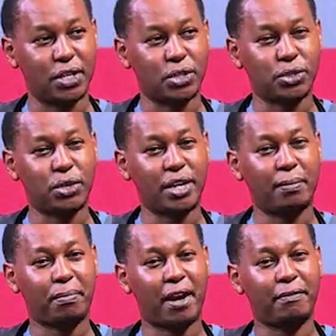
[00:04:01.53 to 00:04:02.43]
So you end
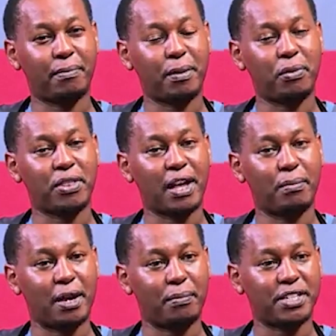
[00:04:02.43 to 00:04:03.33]
up having people with high
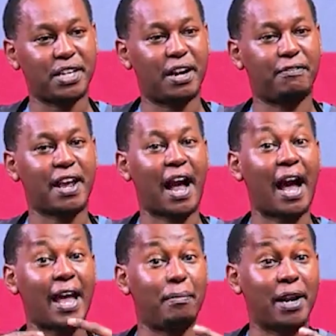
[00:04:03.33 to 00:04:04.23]
blood pressure having
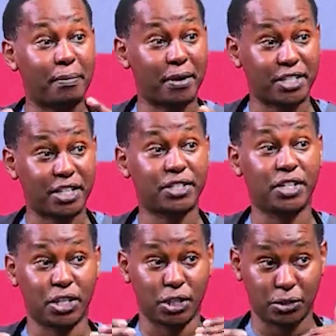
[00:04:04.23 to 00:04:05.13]
higher blood pressures
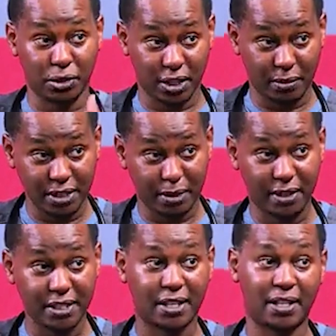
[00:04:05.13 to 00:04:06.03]
during the winter
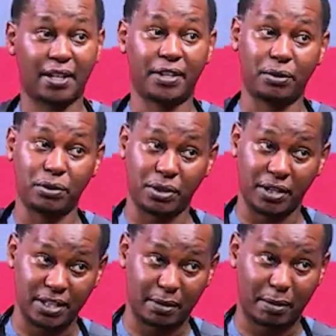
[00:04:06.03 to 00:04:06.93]
months than they do during
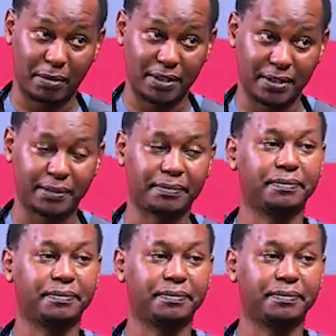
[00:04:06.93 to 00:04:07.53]
the summer months.